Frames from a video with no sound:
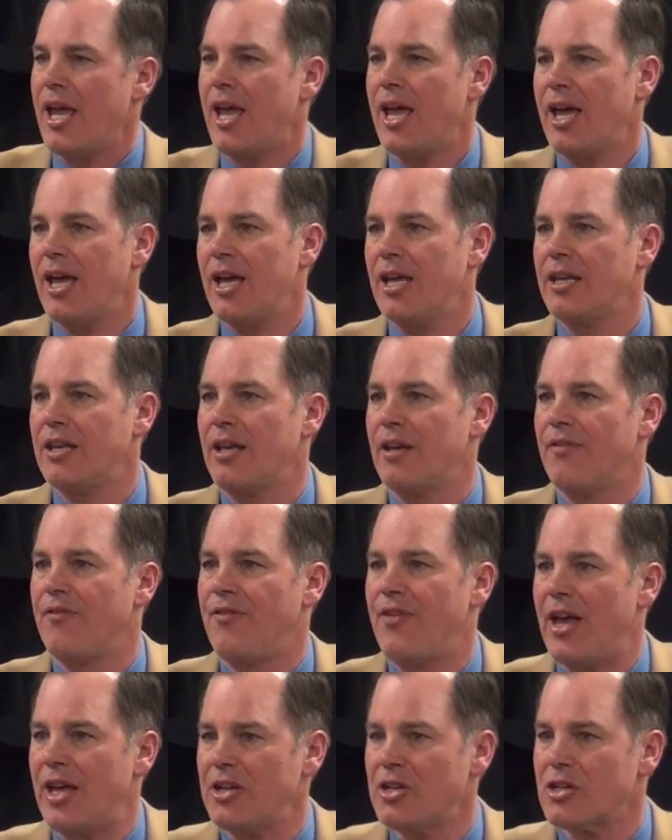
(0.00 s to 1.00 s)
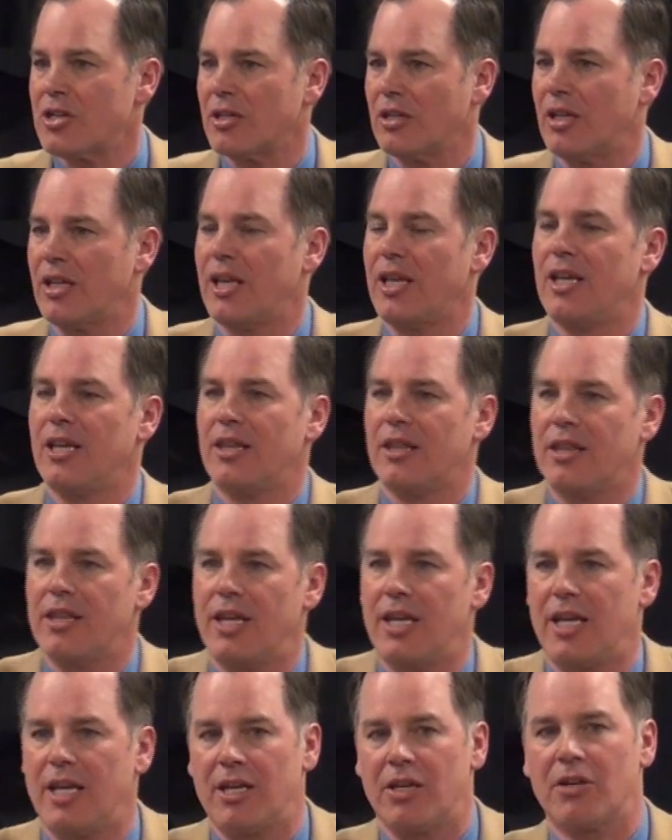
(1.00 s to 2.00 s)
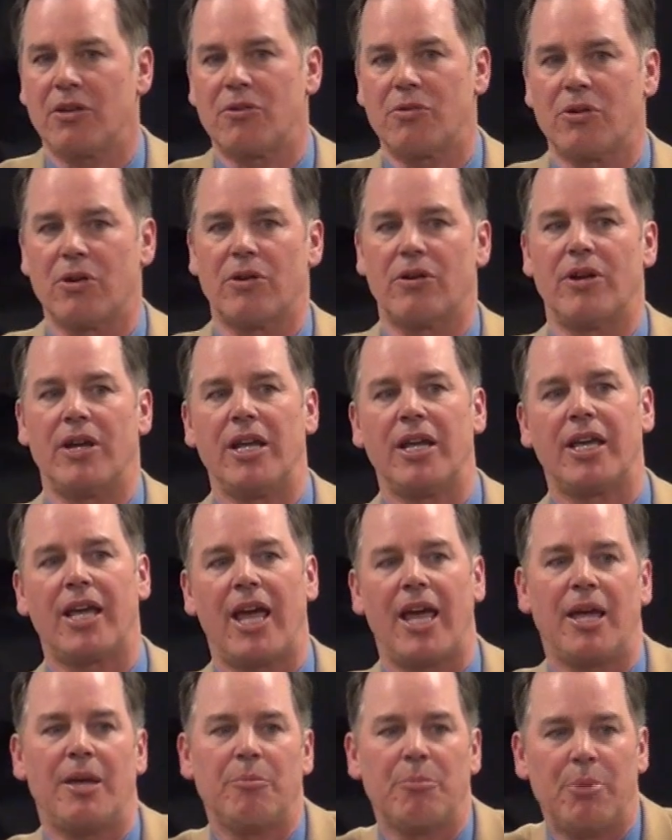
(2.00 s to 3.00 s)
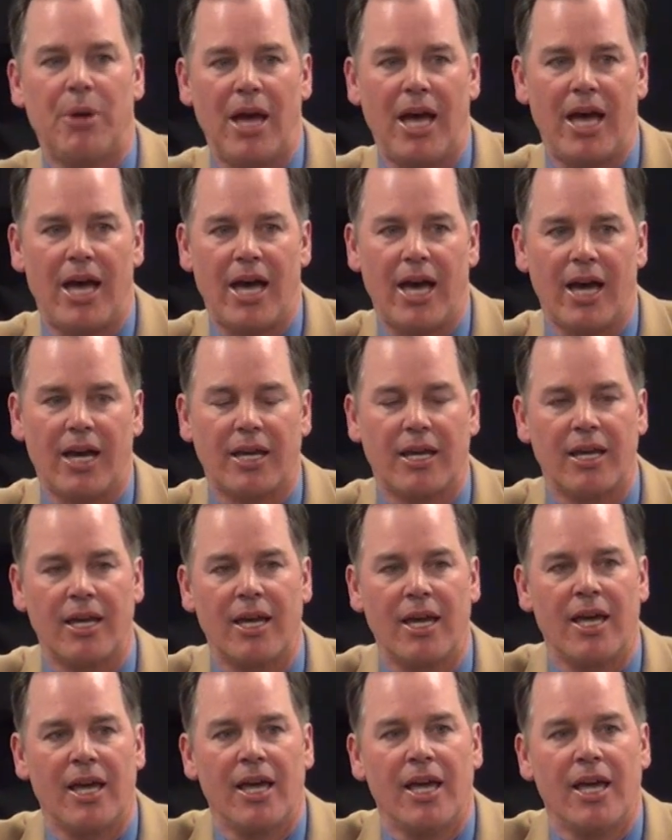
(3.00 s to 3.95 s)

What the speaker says: And eventually the inquiry came back